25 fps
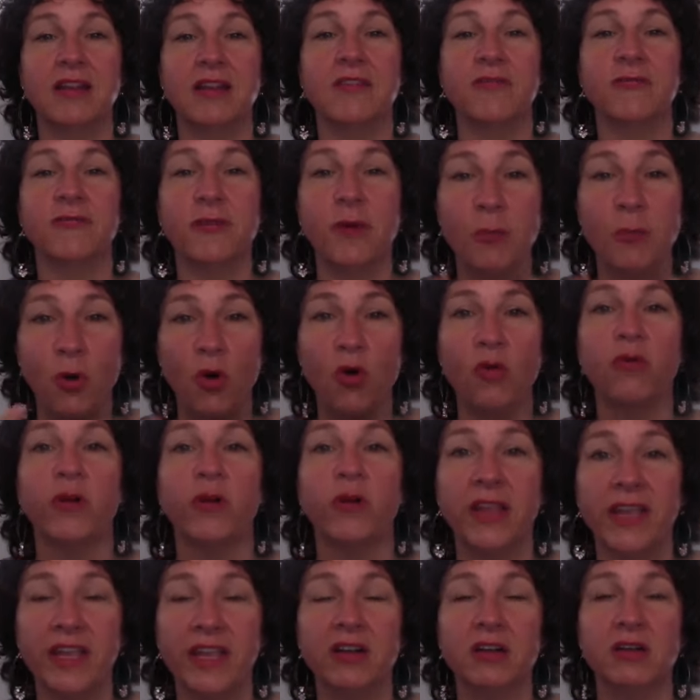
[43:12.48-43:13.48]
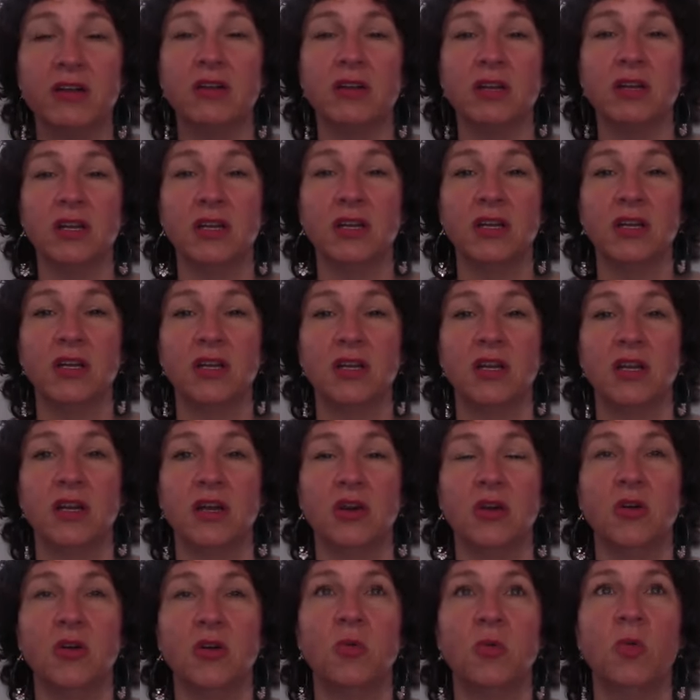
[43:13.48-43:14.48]
from over here,
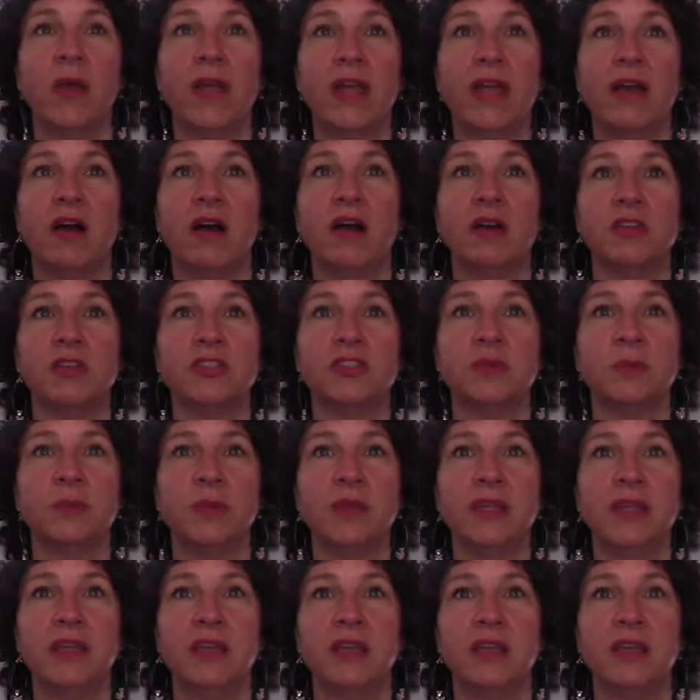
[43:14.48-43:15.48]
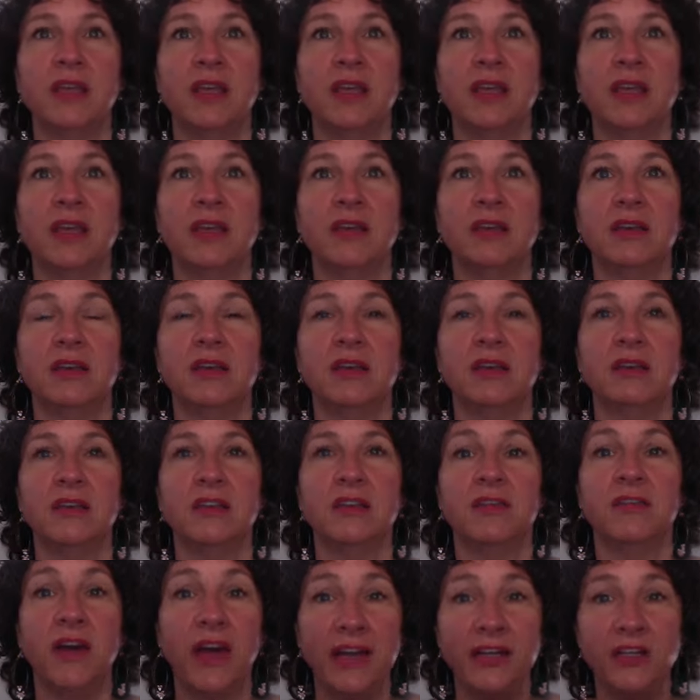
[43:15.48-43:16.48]
we are to be in
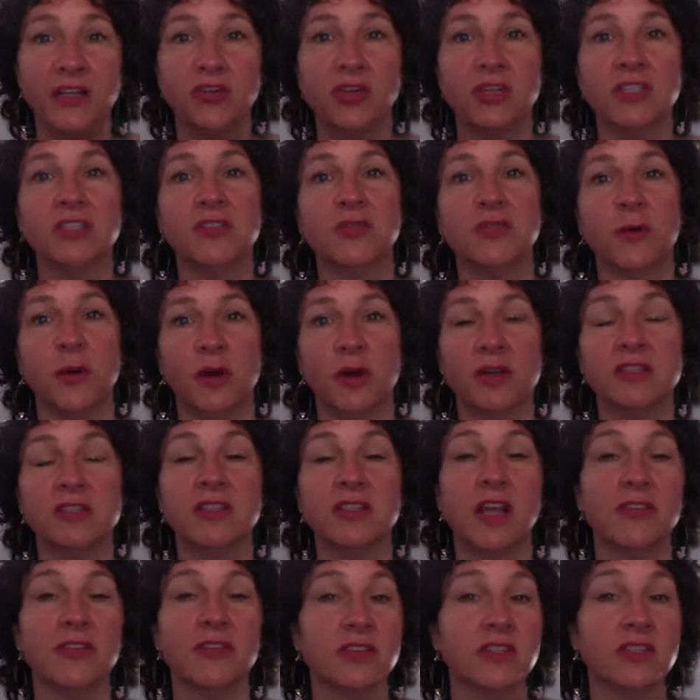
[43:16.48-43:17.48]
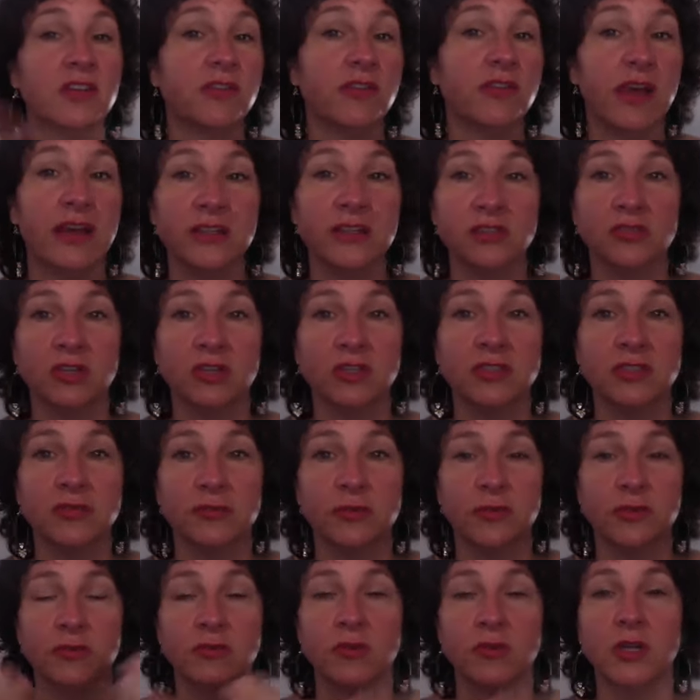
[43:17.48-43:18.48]
divine trust for ourselves and divine
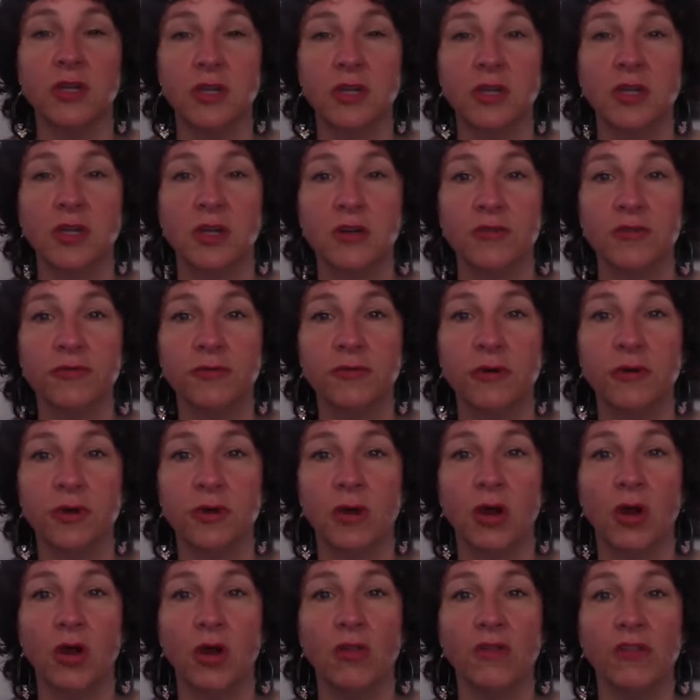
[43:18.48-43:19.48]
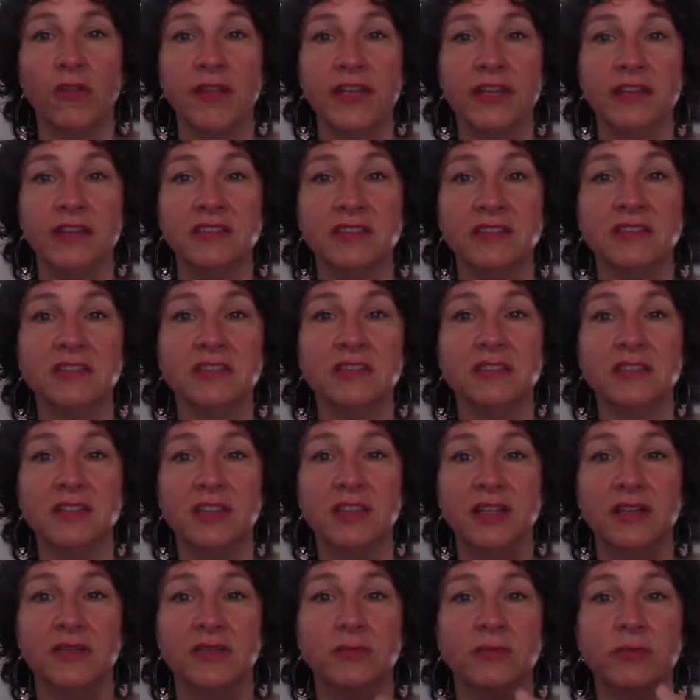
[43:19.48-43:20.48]
trust for all that is,
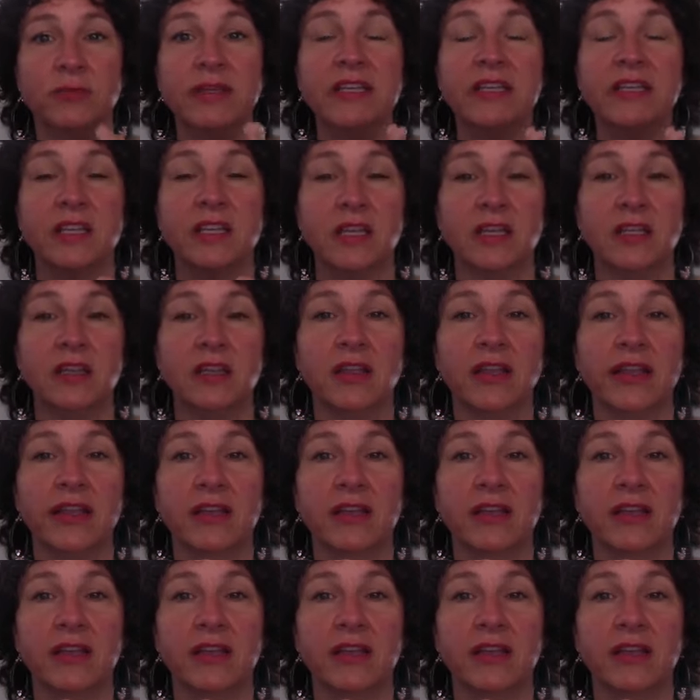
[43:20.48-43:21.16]
and really